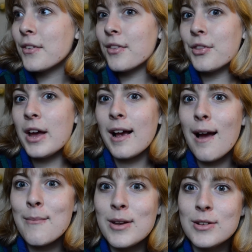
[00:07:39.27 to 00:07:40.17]

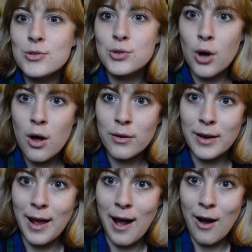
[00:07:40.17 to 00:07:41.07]
I'm an adult
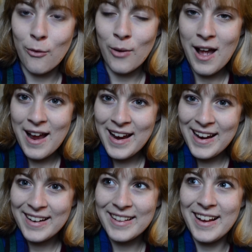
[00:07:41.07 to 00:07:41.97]
now,
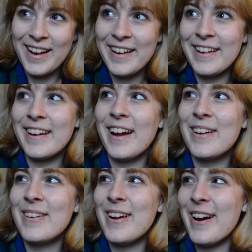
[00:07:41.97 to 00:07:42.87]
right? Like, I
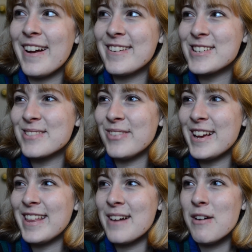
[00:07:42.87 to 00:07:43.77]
don't know how to
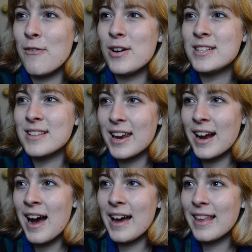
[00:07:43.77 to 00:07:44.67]
explain that. My voice is getting
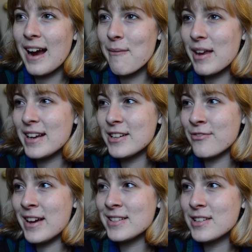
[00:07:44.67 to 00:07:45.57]
high, like I'm getting
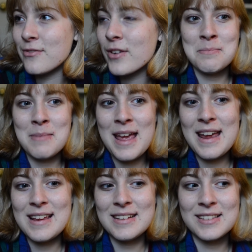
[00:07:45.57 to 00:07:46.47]
defensive,
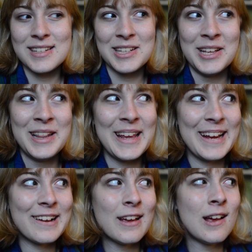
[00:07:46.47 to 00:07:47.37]
amazed.
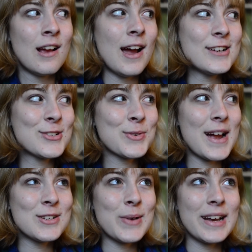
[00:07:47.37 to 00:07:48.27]
Like, I just
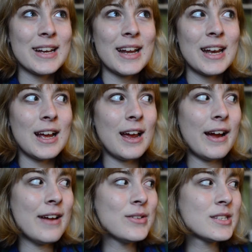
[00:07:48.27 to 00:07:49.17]
graduated, and
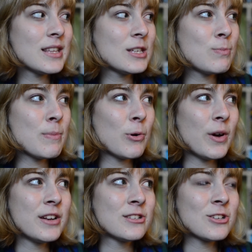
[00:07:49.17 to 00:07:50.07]
I haven't seen these people,
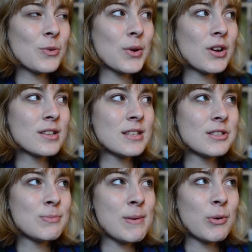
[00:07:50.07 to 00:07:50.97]
and it's so weird not seeing
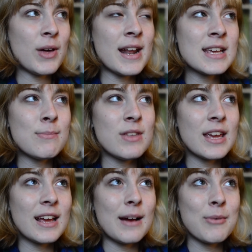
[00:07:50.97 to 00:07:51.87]
these people, and I keep
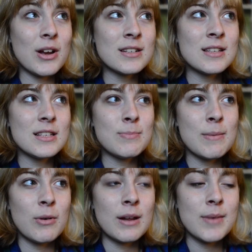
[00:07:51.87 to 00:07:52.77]
thinking I'm gonna see these
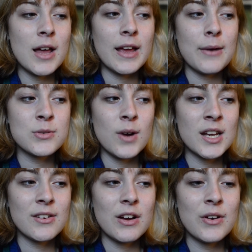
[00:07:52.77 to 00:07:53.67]
people, and I'm not. Like, I was
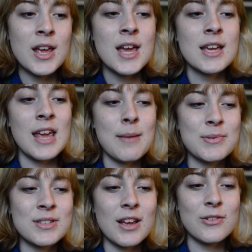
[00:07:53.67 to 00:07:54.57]
walking around
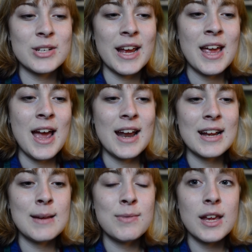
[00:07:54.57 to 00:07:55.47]
campus the other day, and I
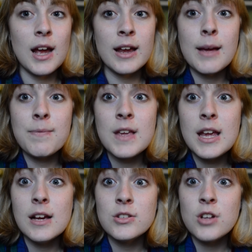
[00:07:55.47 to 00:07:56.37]
kept
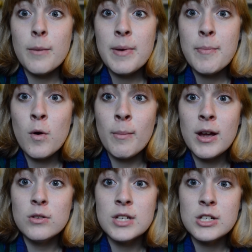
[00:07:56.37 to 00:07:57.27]
thinking I saw people and my
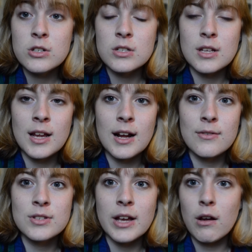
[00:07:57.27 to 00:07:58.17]
old teachers, and I
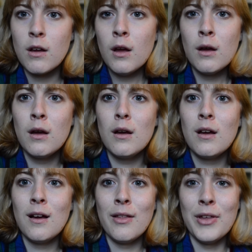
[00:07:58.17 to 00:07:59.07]
was like,
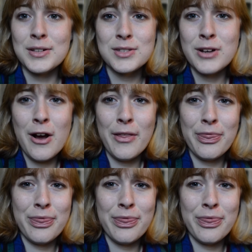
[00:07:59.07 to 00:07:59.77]
that's not